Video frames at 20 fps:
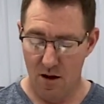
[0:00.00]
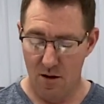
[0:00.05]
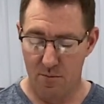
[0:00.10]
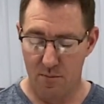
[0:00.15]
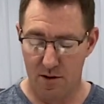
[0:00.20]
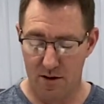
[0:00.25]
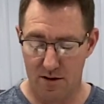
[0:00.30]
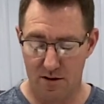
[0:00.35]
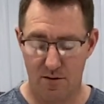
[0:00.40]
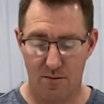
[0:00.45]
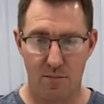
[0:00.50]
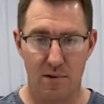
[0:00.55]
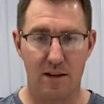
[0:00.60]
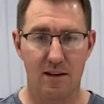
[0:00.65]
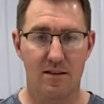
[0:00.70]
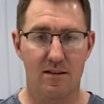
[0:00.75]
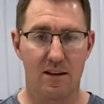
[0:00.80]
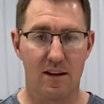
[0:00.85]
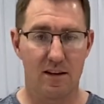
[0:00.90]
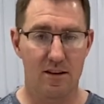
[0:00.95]
But
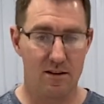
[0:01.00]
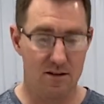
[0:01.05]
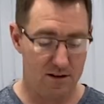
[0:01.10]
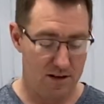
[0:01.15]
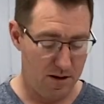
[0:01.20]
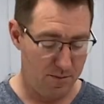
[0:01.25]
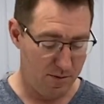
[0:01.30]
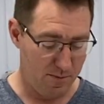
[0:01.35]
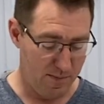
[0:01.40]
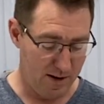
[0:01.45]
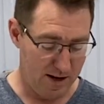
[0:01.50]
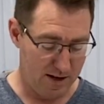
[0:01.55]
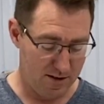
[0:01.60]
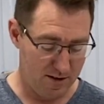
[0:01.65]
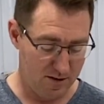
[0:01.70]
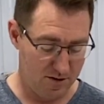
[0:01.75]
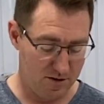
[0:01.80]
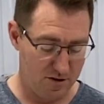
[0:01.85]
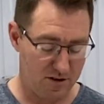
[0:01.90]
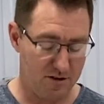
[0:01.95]
biggest thing to keep in mind
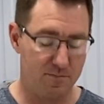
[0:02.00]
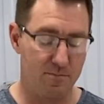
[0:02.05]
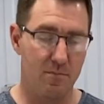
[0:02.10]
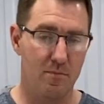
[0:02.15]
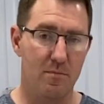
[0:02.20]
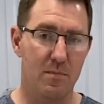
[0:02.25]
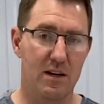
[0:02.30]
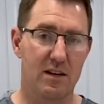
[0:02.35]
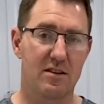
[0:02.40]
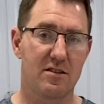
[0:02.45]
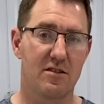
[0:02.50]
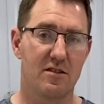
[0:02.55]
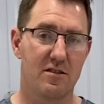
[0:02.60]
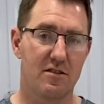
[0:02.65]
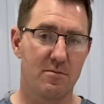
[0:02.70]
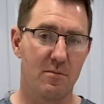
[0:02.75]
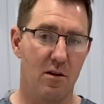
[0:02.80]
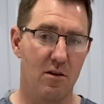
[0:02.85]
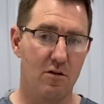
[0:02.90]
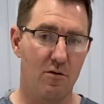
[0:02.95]
is just mix
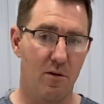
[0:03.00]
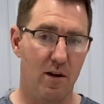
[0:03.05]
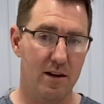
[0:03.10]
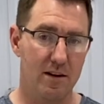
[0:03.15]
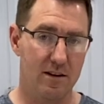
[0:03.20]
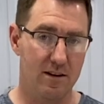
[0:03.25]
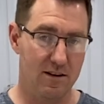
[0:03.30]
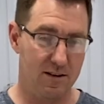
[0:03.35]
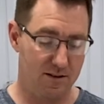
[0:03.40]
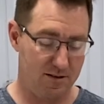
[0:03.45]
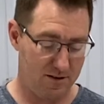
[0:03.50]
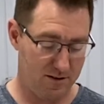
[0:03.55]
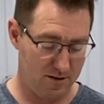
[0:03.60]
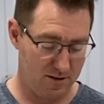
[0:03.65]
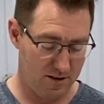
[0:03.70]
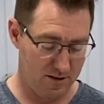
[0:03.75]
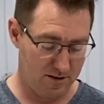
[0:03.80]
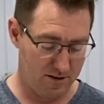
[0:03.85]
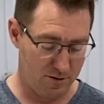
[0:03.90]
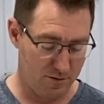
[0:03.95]
small quantities.
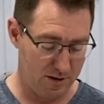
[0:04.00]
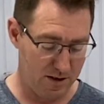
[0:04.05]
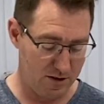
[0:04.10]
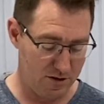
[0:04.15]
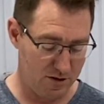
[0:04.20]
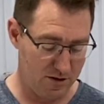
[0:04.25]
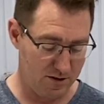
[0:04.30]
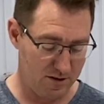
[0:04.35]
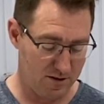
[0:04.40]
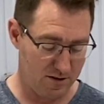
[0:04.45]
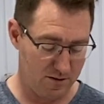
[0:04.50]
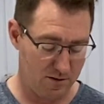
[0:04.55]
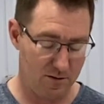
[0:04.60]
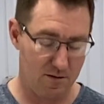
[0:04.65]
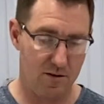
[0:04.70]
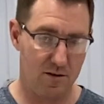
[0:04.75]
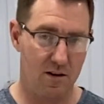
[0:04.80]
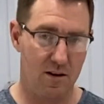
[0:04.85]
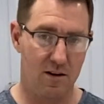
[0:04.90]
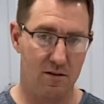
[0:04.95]
This syringe is
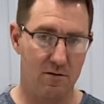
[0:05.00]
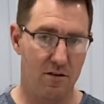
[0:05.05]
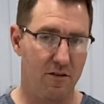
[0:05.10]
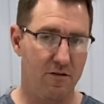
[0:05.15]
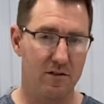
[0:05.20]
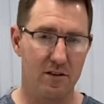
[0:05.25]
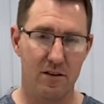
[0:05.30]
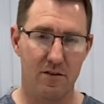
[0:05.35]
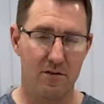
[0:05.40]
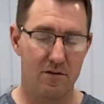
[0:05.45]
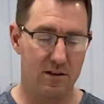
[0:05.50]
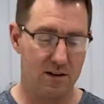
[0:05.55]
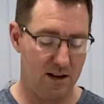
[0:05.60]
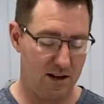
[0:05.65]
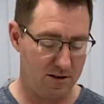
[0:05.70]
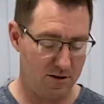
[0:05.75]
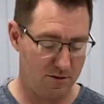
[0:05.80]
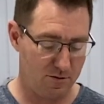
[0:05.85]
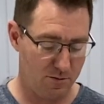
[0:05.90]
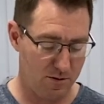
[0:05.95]
roughly
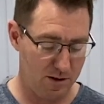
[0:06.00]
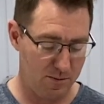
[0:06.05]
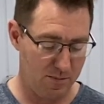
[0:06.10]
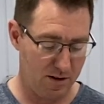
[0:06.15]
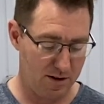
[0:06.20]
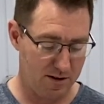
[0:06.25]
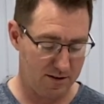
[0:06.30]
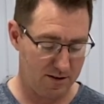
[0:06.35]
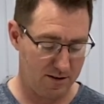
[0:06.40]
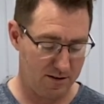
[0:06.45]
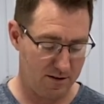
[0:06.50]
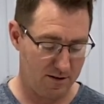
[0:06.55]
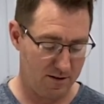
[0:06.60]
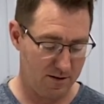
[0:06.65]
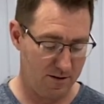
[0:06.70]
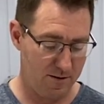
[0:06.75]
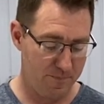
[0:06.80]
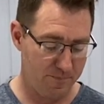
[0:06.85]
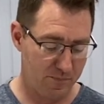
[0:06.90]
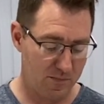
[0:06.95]
10 to 20 bucks at
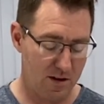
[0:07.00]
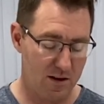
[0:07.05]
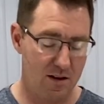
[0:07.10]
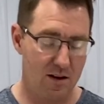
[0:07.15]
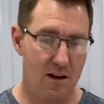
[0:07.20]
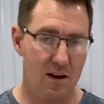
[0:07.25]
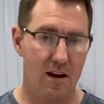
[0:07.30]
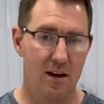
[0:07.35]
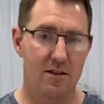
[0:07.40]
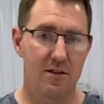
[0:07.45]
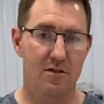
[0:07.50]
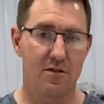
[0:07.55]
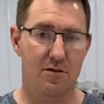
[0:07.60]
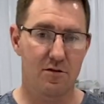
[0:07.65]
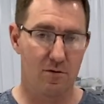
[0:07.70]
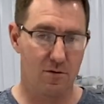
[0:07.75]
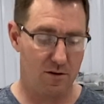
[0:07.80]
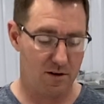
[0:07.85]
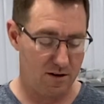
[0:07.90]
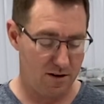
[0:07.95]
the
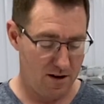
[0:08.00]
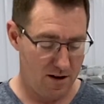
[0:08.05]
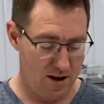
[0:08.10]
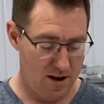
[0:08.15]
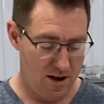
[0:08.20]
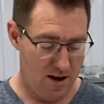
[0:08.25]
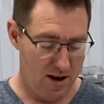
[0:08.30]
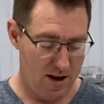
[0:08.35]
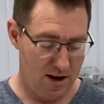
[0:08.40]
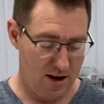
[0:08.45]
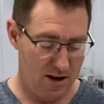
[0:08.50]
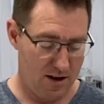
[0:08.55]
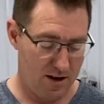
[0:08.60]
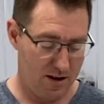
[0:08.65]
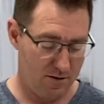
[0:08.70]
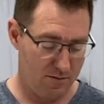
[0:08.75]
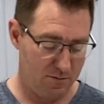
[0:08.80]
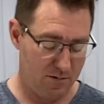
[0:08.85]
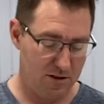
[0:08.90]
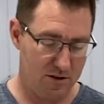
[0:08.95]
store,
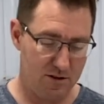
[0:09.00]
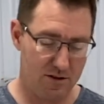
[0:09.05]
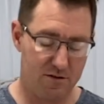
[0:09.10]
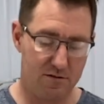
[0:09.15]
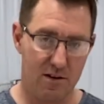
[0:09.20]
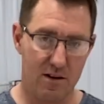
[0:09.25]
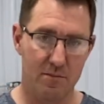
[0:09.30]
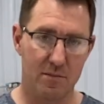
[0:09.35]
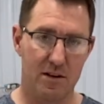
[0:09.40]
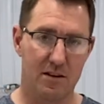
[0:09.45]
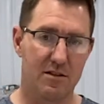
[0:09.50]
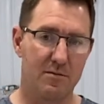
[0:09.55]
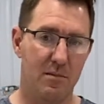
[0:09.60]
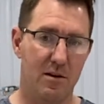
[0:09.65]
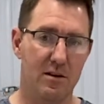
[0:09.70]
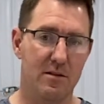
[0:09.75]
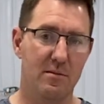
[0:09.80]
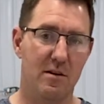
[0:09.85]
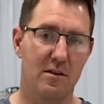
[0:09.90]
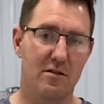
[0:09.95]
and we just want to mix
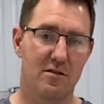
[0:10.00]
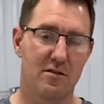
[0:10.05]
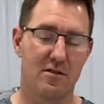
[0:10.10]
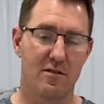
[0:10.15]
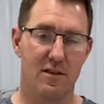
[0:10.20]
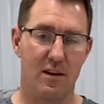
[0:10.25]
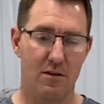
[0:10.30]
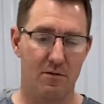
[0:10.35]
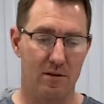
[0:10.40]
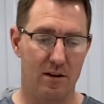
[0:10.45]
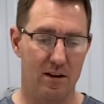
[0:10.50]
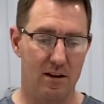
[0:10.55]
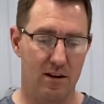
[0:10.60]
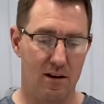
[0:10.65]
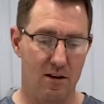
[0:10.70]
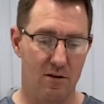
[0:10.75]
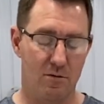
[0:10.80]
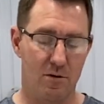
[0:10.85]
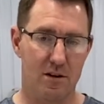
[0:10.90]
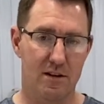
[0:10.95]
small amounts so that way
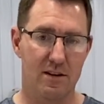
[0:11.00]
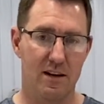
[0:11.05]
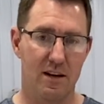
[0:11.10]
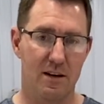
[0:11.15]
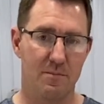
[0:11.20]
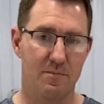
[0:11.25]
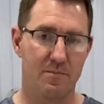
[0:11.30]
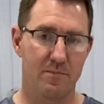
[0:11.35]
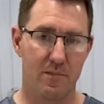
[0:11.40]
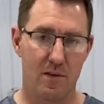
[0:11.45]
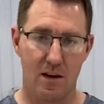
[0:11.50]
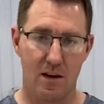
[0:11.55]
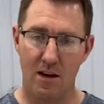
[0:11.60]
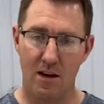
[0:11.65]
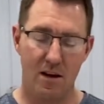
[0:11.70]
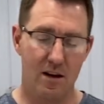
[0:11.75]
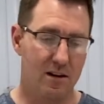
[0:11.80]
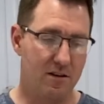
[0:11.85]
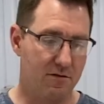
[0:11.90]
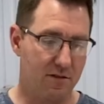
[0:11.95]
our work time
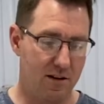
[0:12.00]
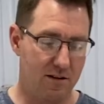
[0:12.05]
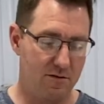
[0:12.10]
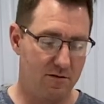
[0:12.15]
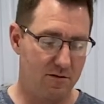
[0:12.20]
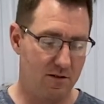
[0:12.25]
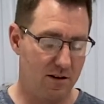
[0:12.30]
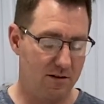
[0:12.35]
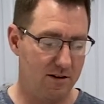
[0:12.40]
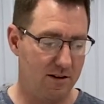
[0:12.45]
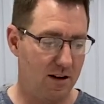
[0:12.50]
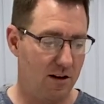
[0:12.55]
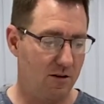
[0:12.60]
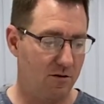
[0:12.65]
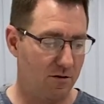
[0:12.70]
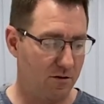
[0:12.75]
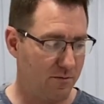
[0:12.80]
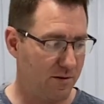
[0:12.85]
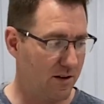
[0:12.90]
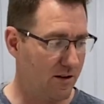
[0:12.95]
is around an
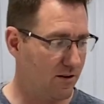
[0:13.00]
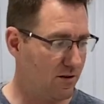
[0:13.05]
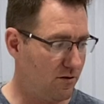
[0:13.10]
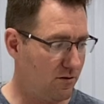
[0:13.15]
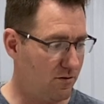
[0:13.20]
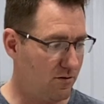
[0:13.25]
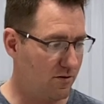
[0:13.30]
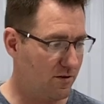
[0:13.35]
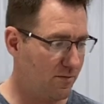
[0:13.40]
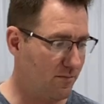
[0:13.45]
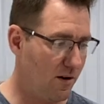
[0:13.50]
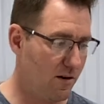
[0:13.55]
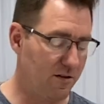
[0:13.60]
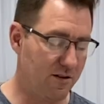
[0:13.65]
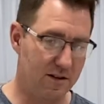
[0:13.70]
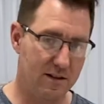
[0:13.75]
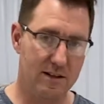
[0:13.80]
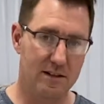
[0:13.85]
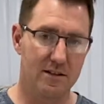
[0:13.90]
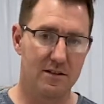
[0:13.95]
hour and we can do small
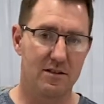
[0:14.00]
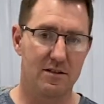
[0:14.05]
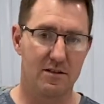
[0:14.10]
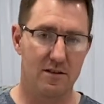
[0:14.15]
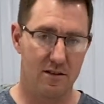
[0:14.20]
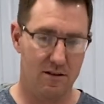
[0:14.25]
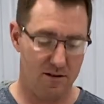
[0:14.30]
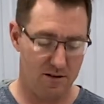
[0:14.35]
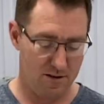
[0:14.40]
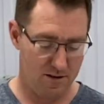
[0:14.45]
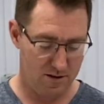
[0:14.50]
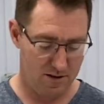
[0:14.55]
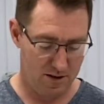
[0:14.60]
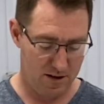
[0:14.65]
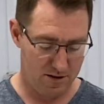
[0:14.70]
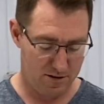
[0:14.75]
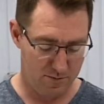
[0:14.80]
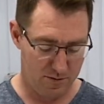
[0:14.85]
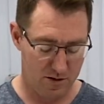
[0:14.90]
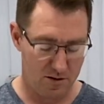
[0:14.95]
areas
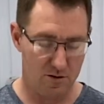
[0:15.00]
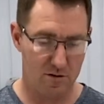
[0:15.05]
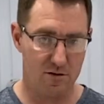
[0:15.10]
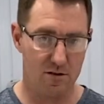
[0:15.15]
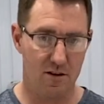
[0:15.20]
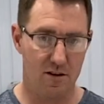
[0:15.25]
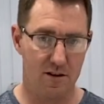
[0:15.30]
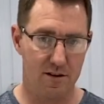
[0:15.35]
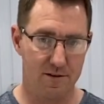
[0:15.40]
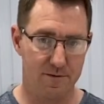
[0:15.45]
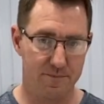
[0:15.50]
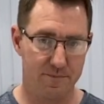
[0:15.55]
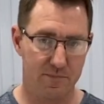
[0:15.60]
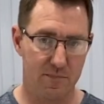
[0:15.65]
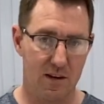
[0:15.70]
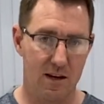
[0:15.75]
as we go along.